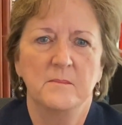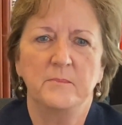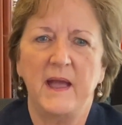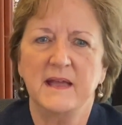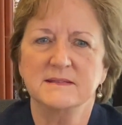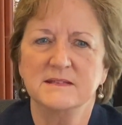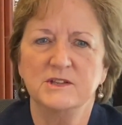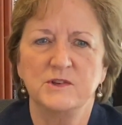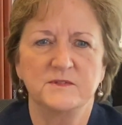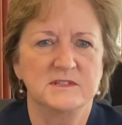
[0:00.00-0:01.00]

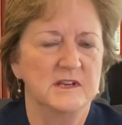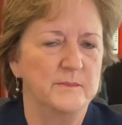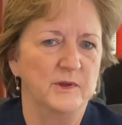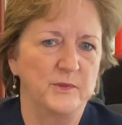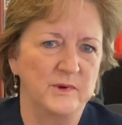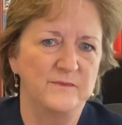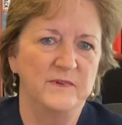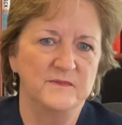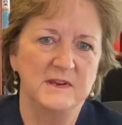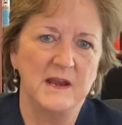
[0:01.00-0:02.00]
Passage of Senate Bill
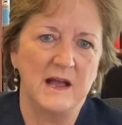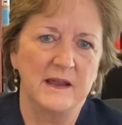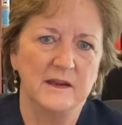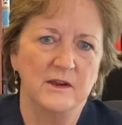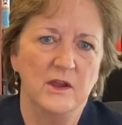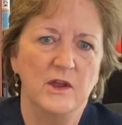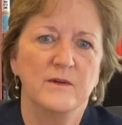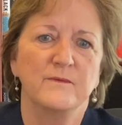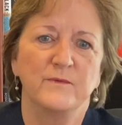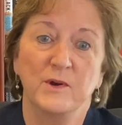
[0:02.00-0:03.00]
359
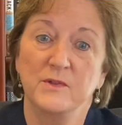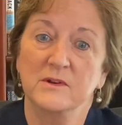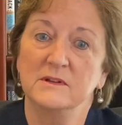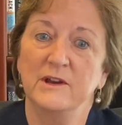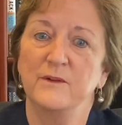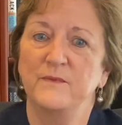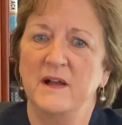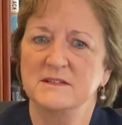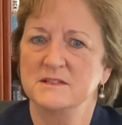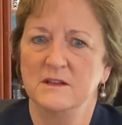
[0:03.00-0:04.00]
further
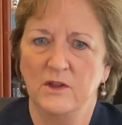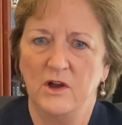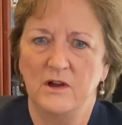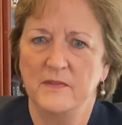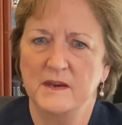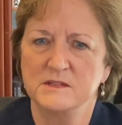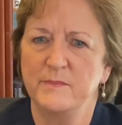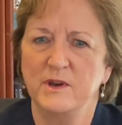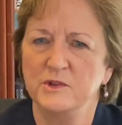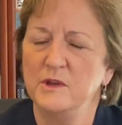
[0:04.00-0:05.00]
clarifies the law that has
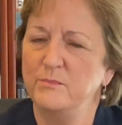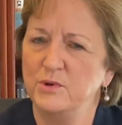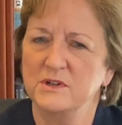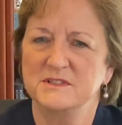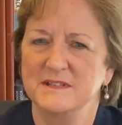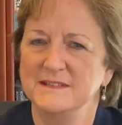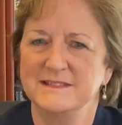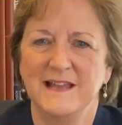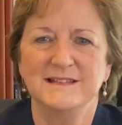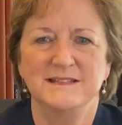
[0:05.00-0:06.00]
been on the books since
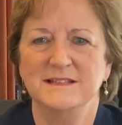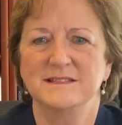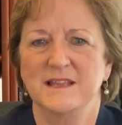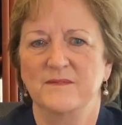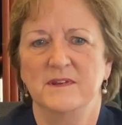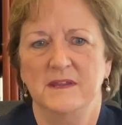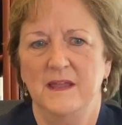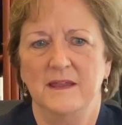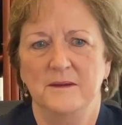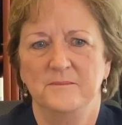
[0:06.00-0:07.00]

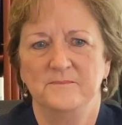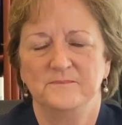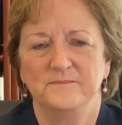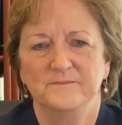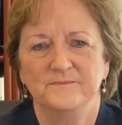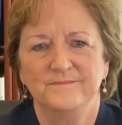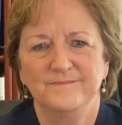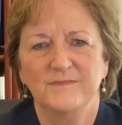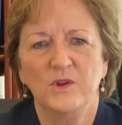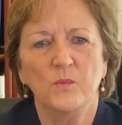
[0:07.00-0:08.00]
1978.
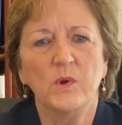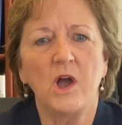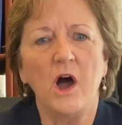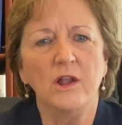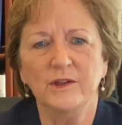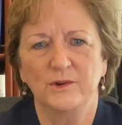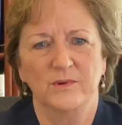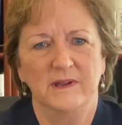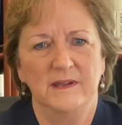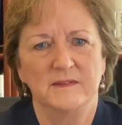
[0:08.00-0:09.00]
We all
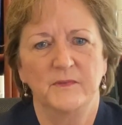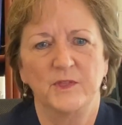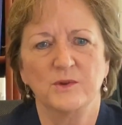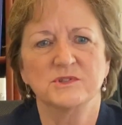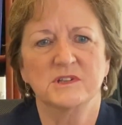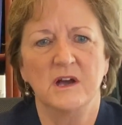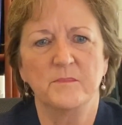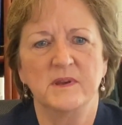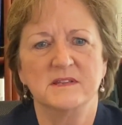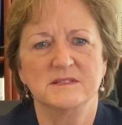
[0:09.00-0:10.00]
agree that those
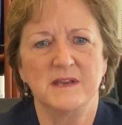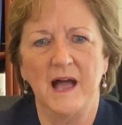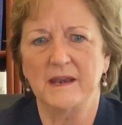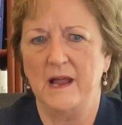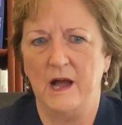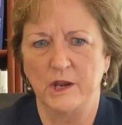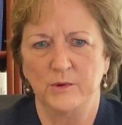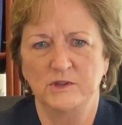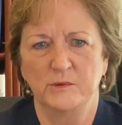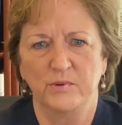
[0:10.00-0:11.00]
companies not
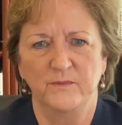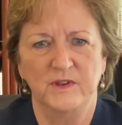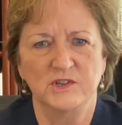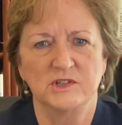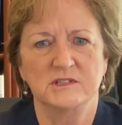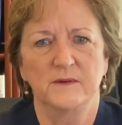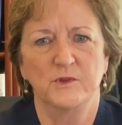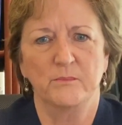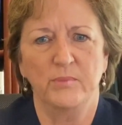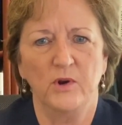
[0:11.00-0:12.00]
honoring the provisions of
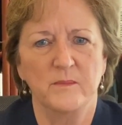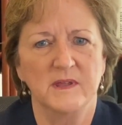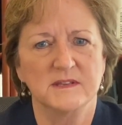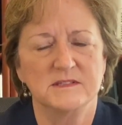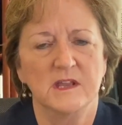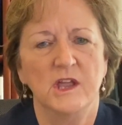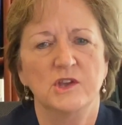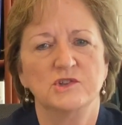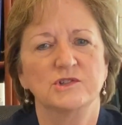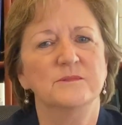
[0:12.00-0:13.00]
their permits
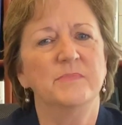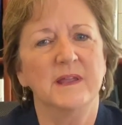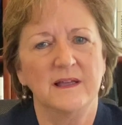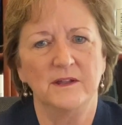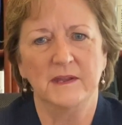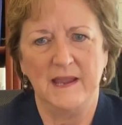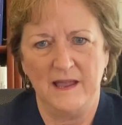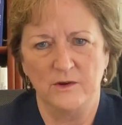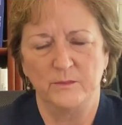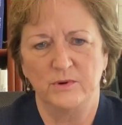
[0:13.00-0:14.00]
should be held
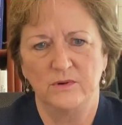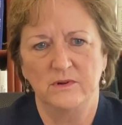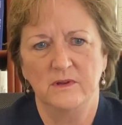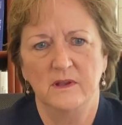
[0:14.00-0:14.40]
accountable.